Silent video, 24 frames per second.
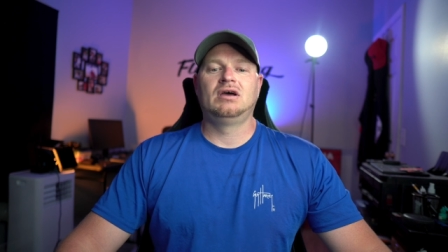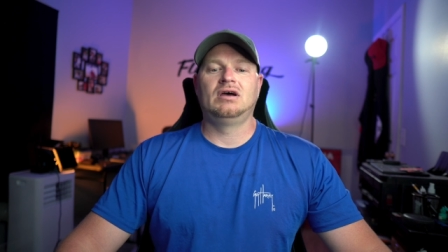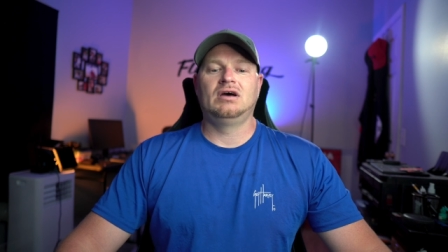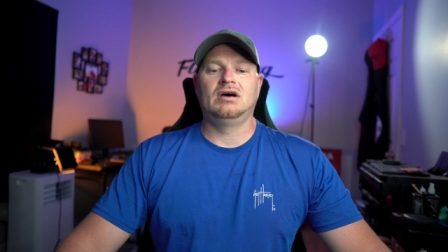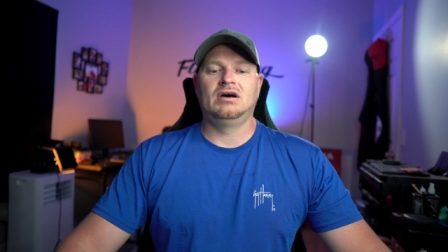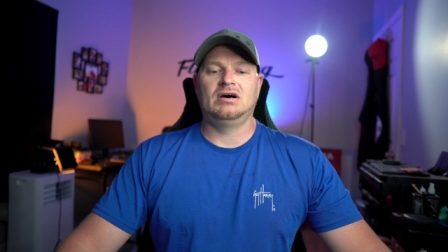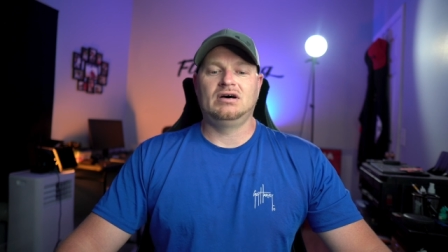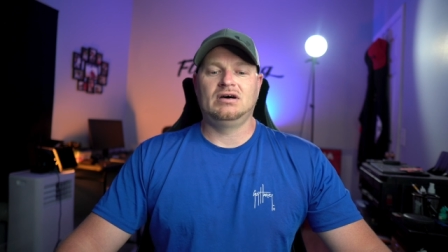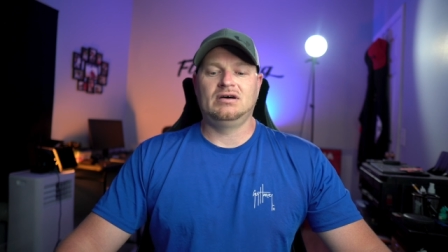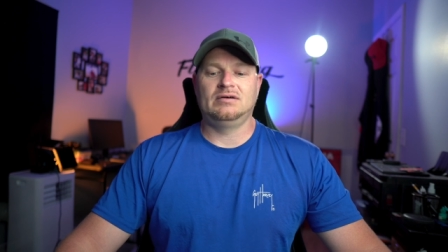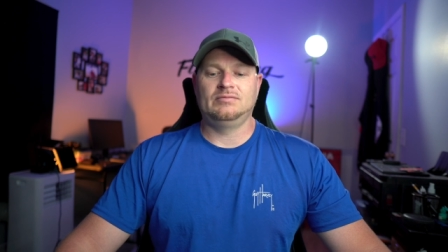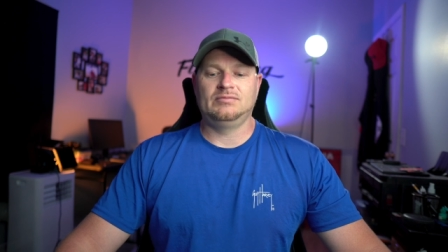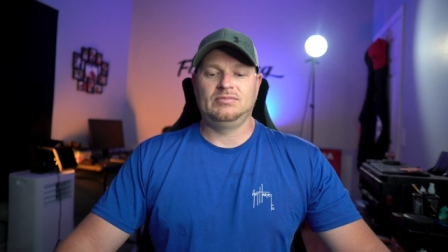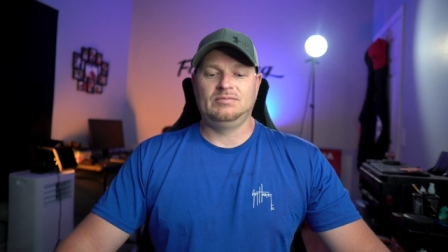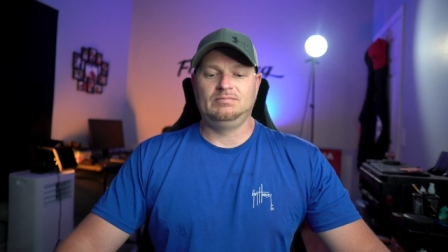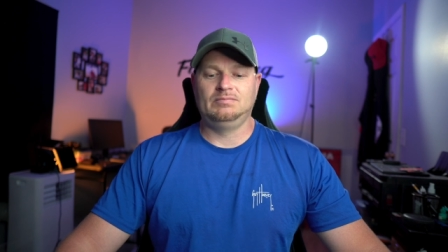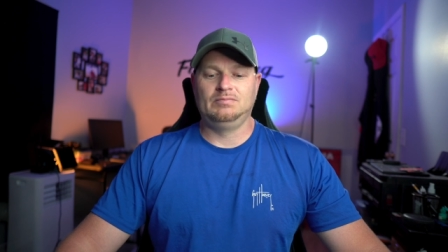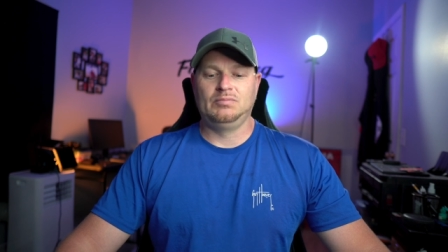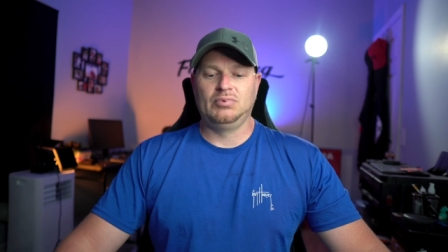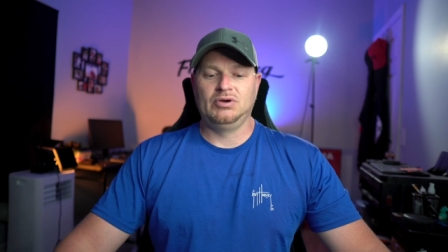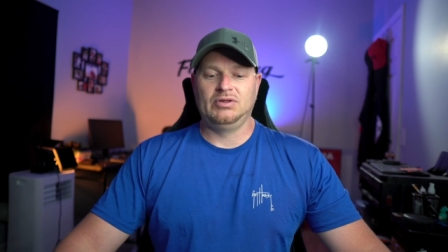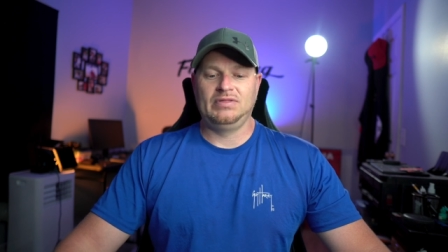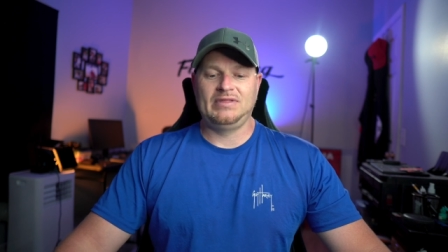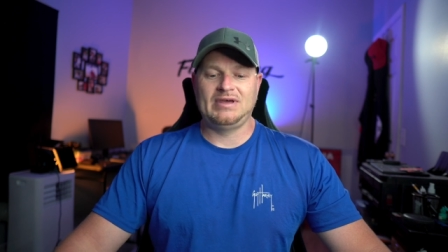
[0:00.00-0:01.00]

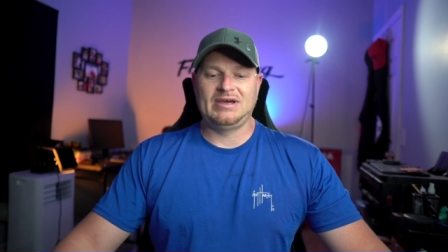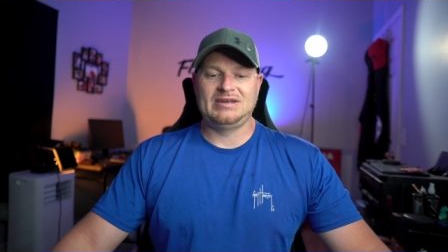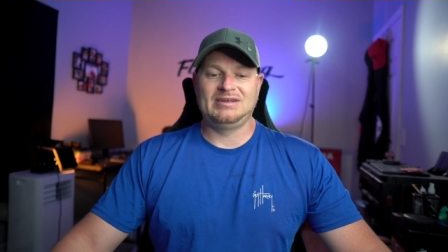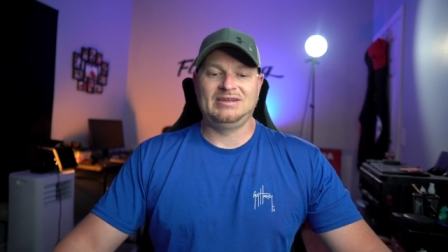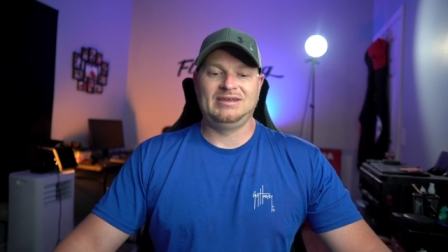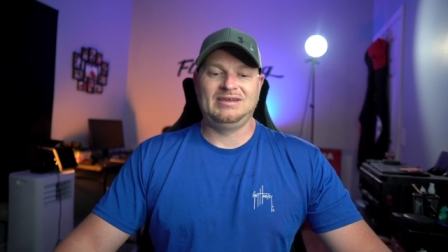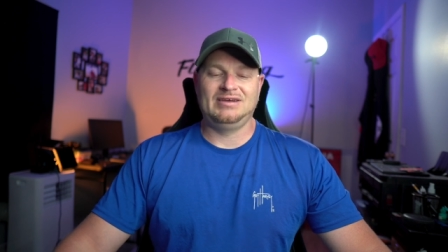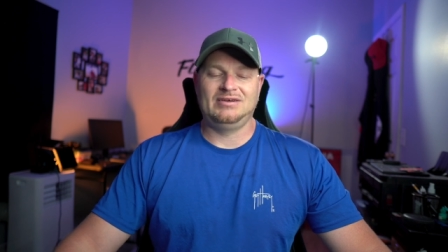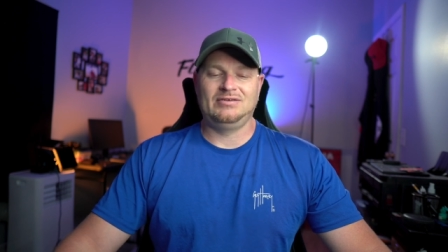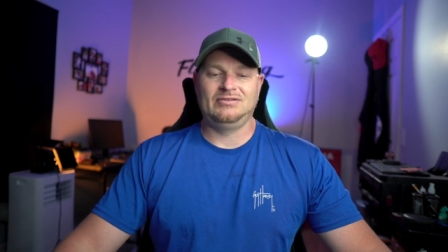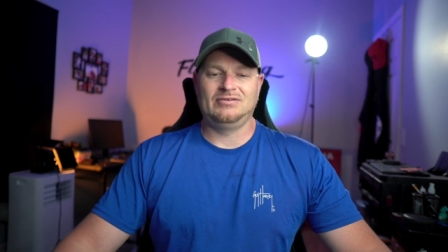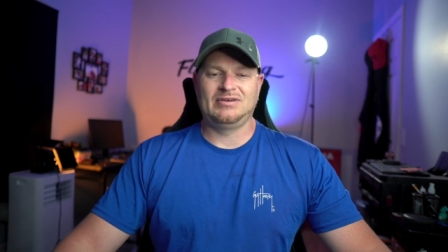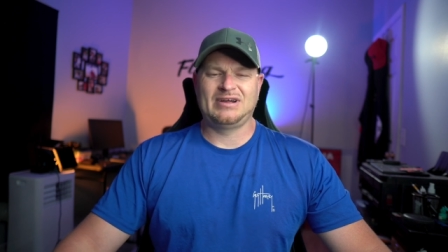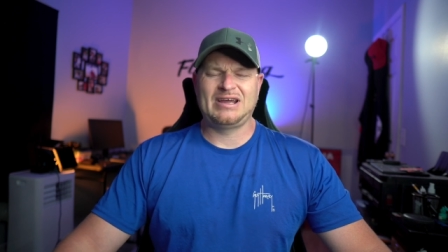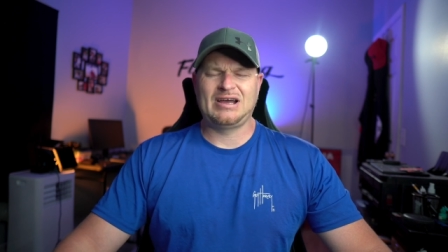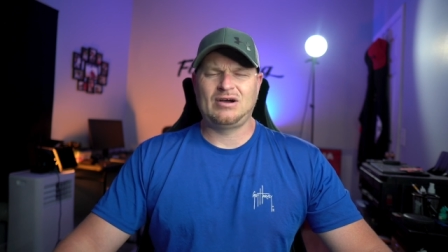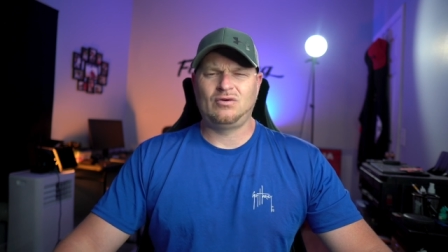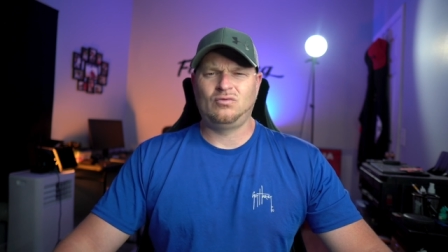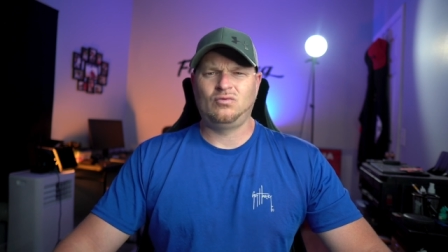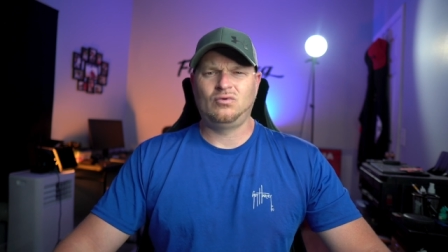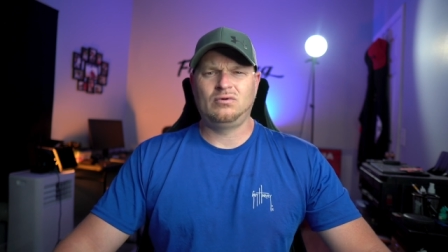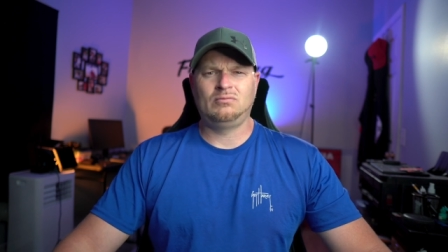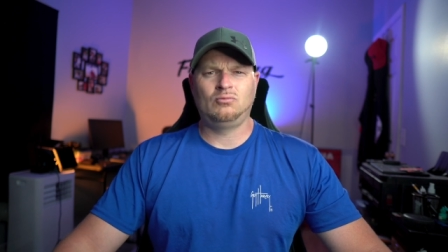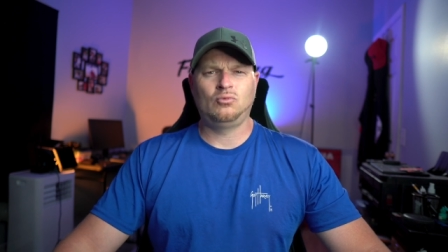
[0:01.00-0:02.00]
Putting that together. Got
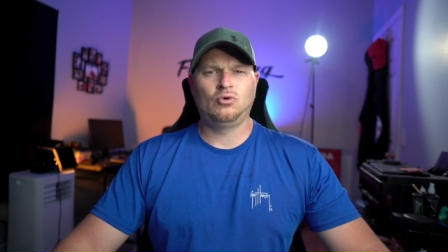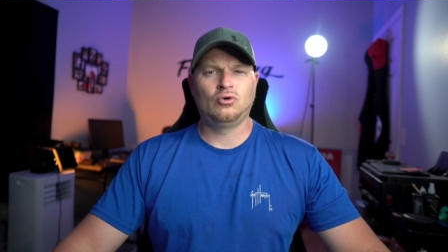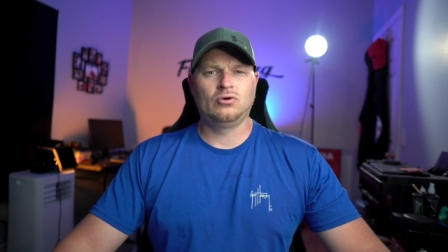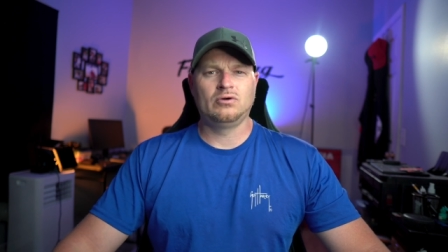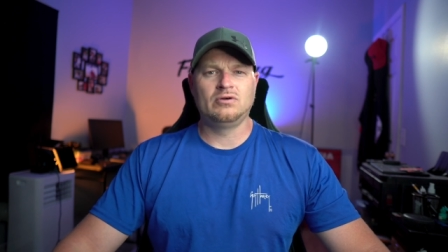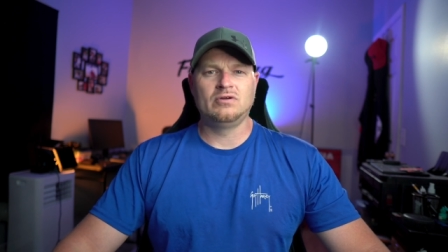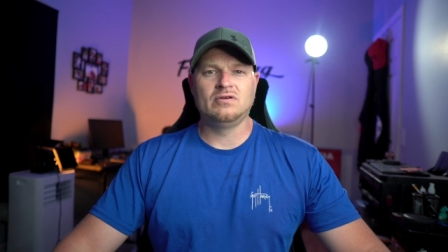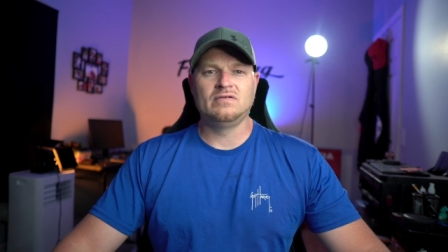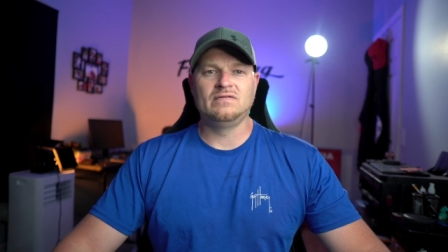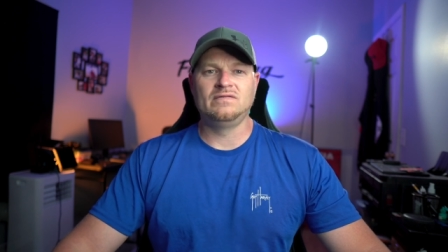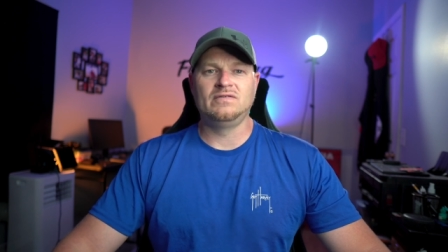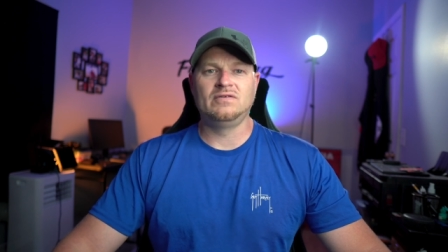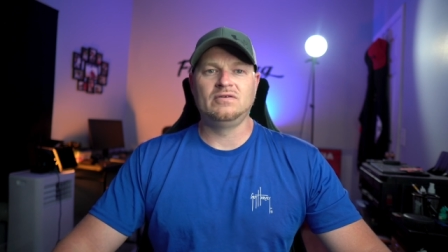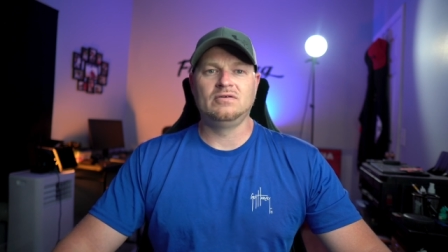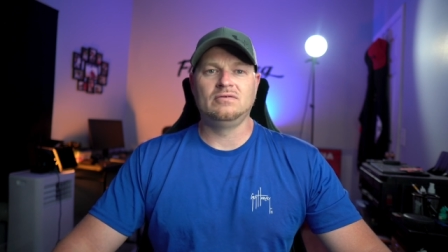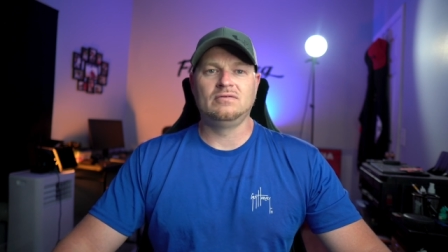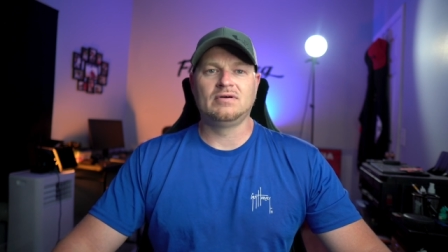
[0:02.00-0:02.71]
one more interview,